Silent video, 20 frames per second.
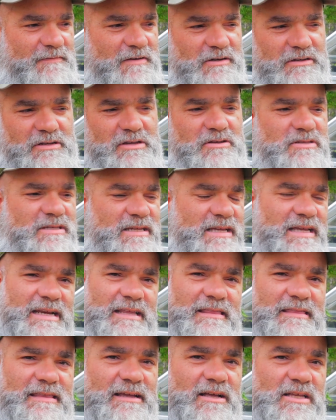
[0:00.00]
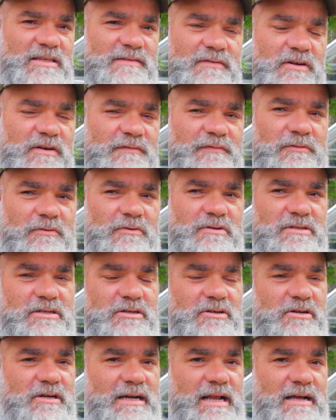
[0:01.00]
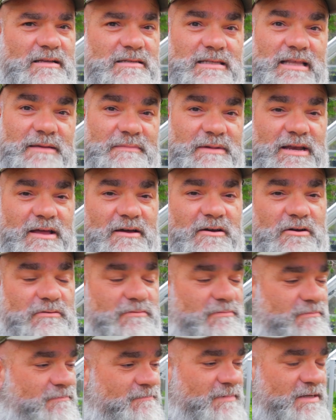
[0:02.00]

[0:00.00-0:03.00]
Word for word: if you're using anything else for your floors in your greenhouse, let me know.